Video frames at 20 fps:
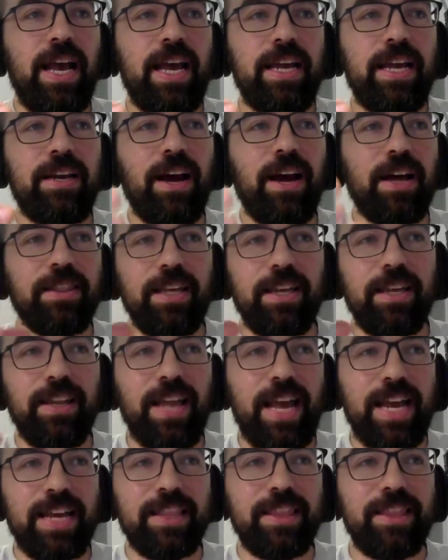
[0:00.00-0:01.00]
And not that
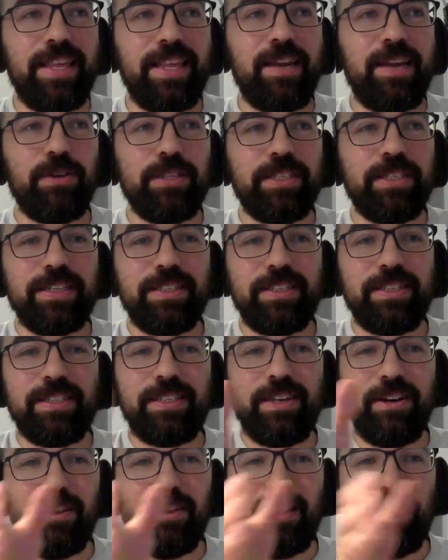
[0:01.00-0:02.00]
like it was
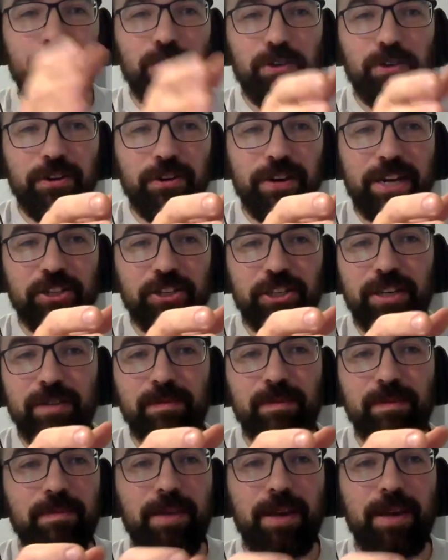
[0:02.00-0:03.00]
necessarily a
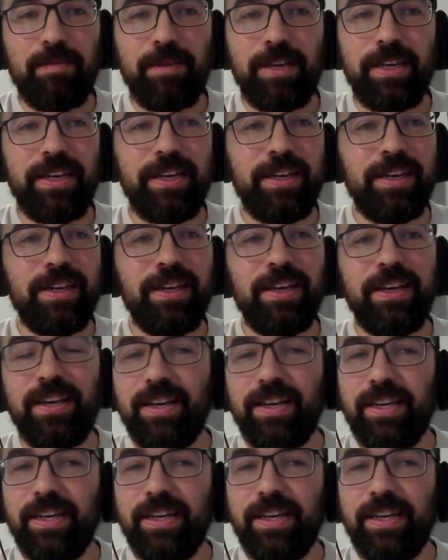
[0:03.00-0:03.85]
progression, but maybe,